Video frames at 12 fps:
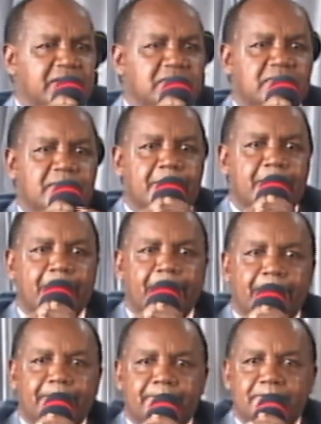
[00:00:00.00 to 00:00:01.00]

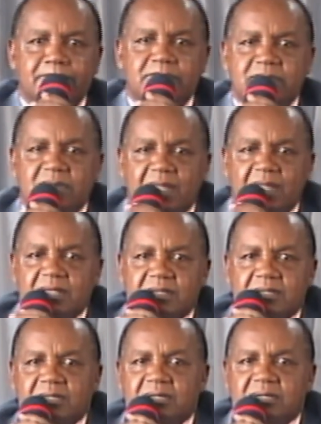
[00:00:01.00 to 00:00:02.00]

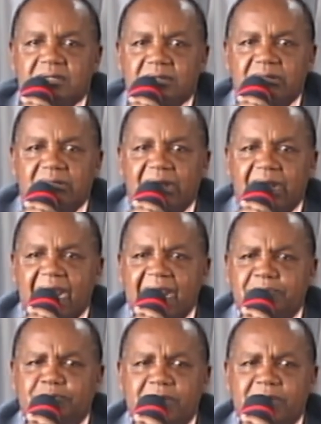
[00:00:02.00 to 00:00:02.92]
I